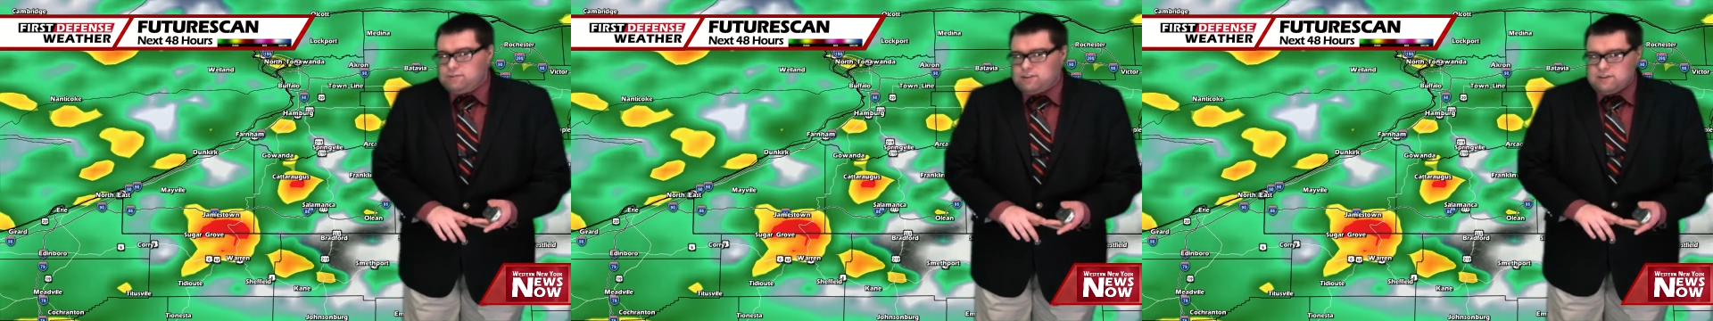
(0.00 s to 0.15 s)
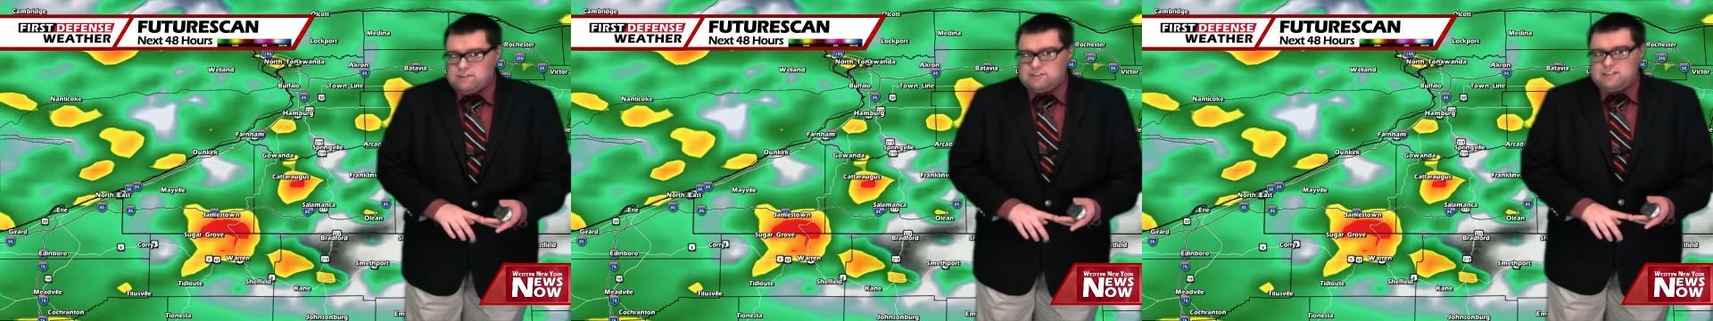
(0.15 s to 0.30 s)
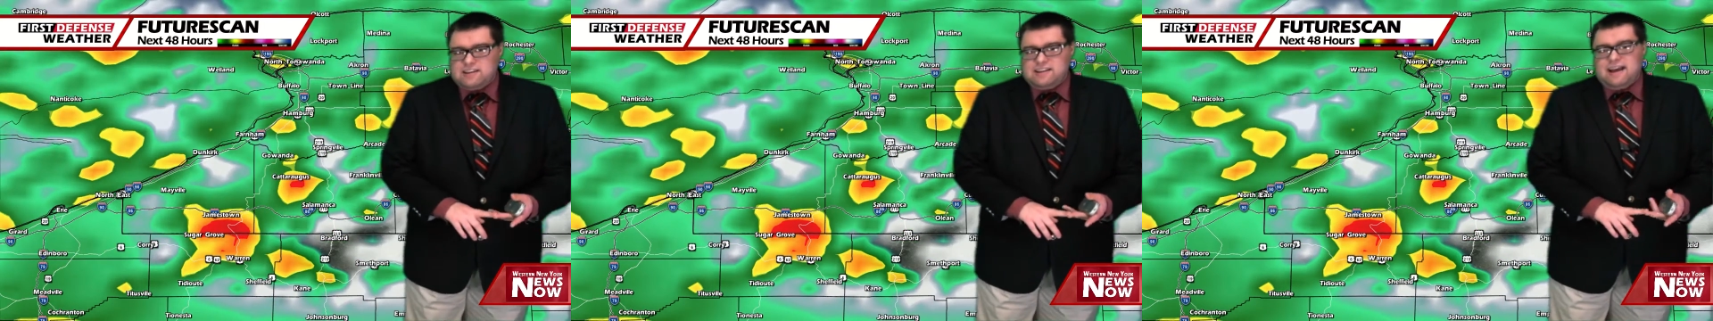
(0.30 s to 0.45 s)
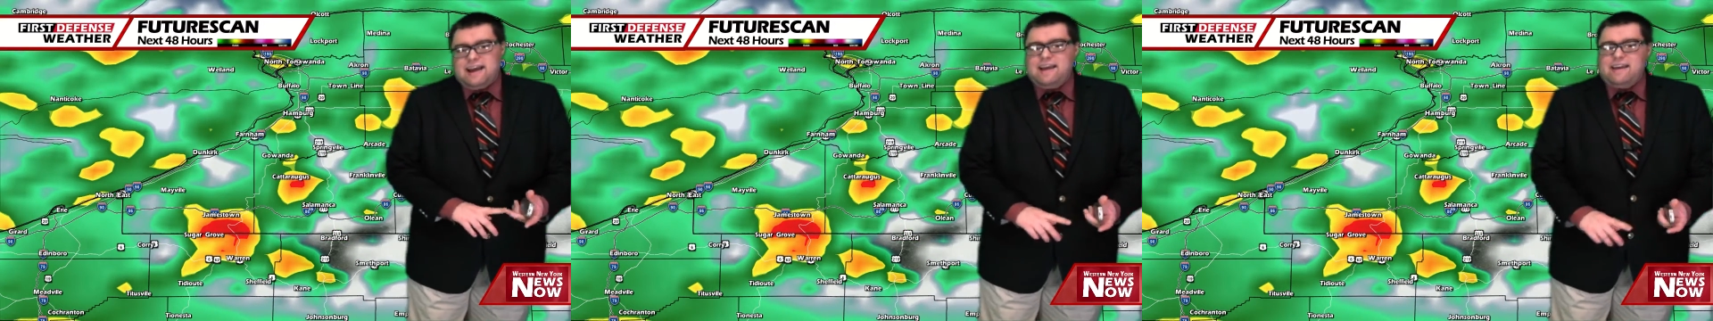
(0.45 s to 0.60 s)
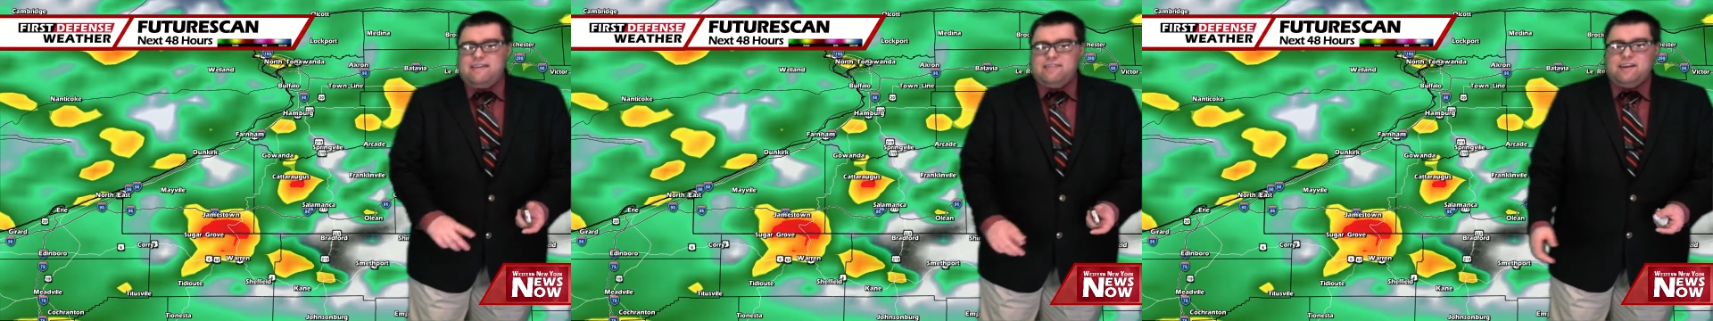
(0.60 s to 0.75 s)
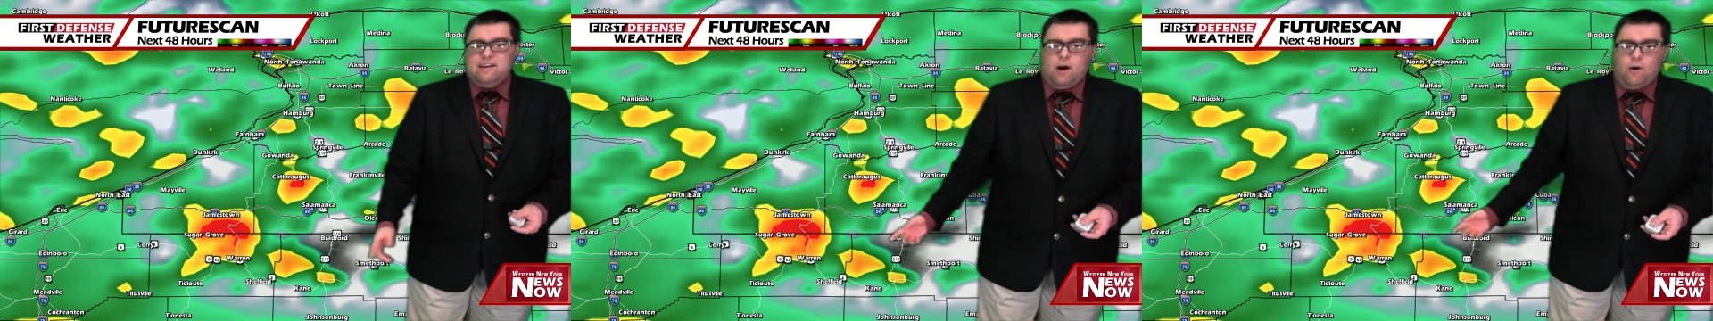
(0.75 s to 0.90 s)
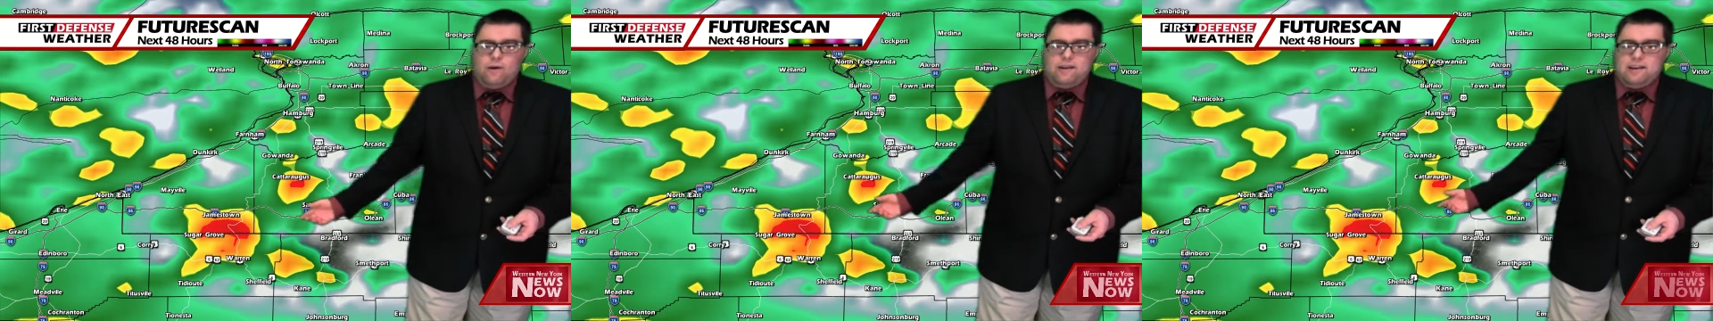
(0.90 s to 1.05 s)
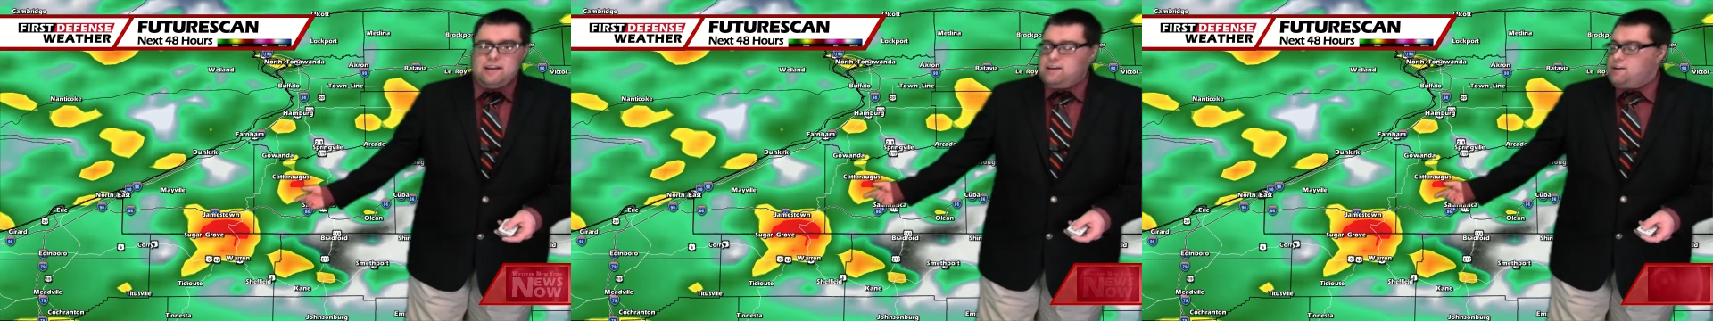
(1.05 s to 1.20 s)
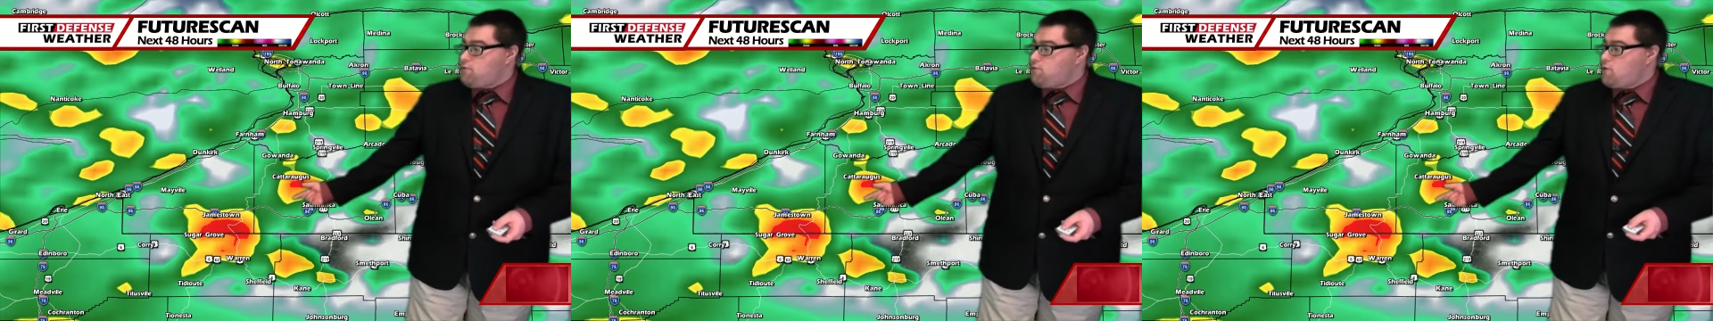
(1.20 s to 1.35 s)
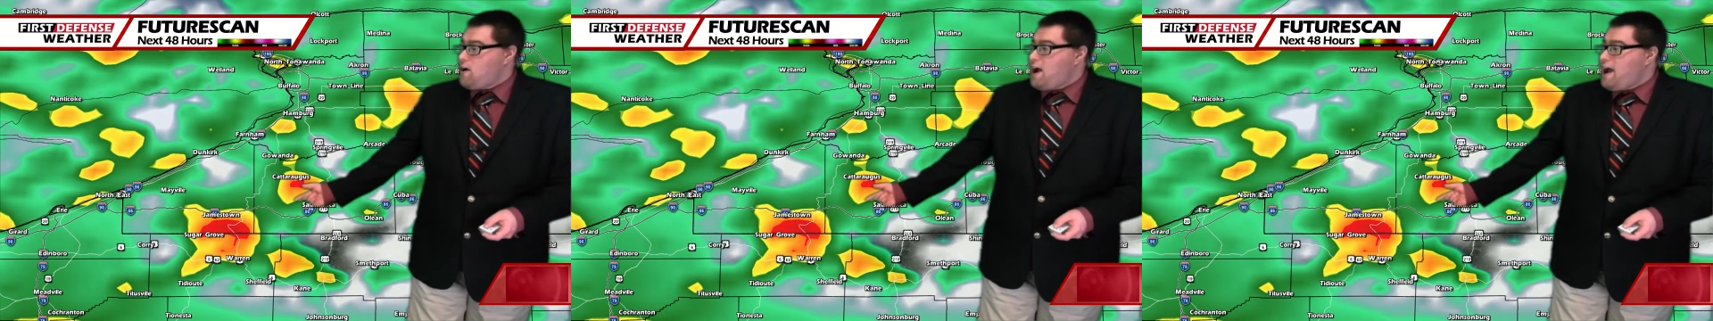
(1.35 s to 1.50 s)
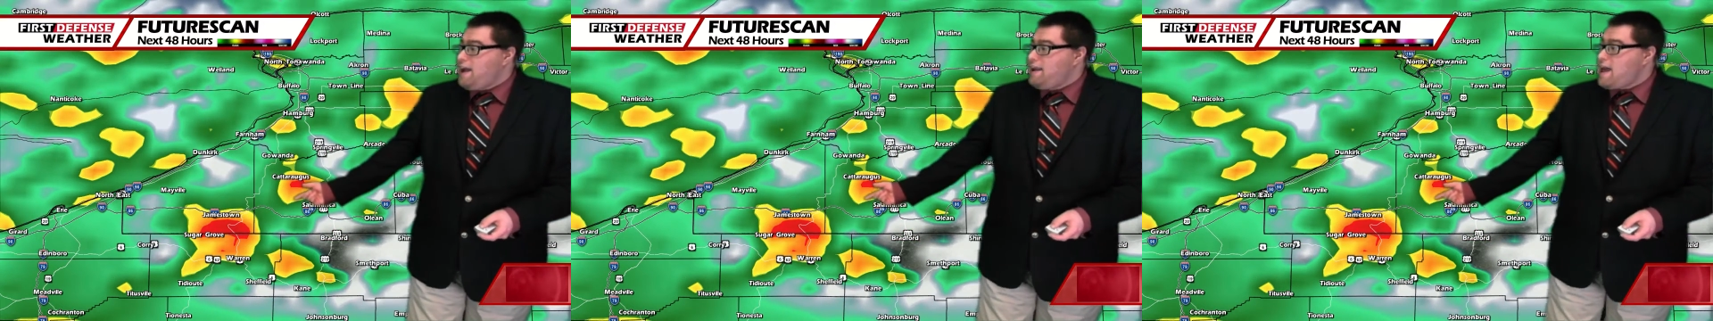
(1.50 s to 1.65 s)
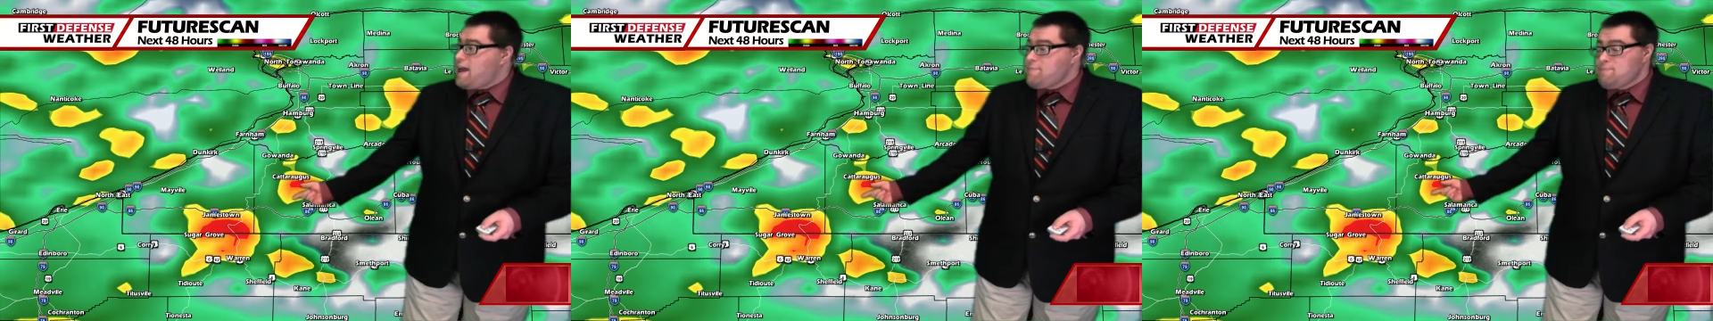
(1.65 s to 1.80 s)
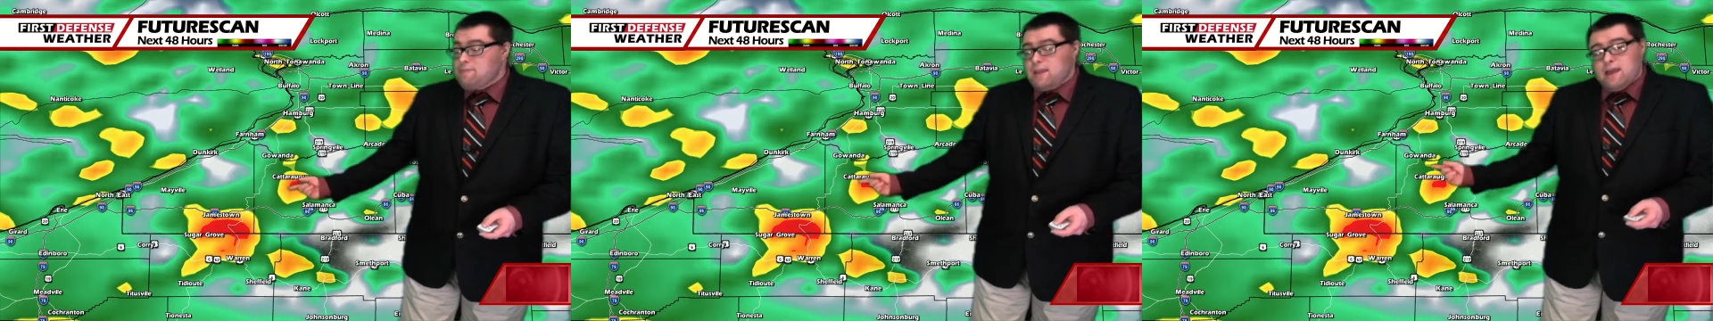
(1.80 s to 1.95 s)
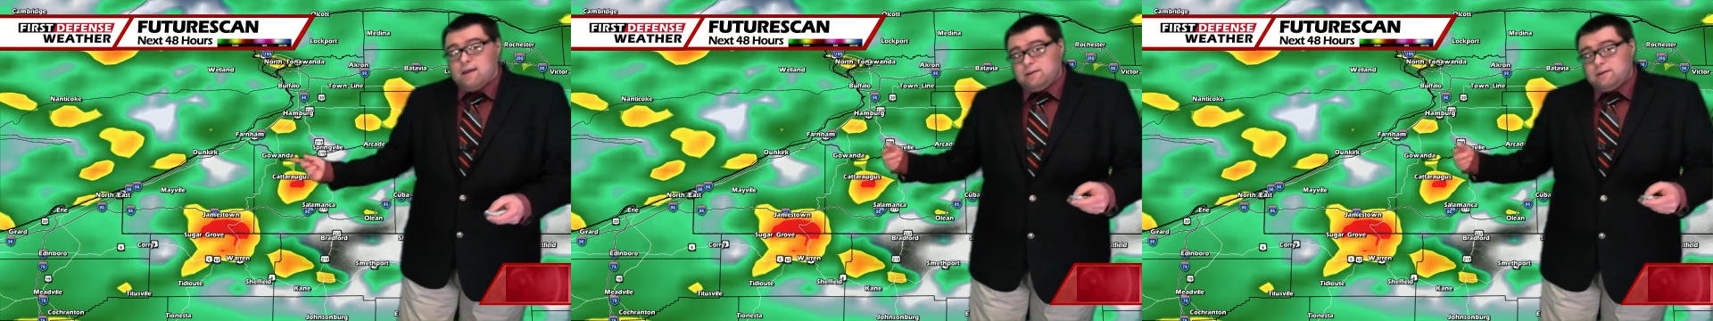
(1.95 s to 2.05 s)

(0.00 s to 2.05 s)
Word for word: Thursday night, and then going into Friday.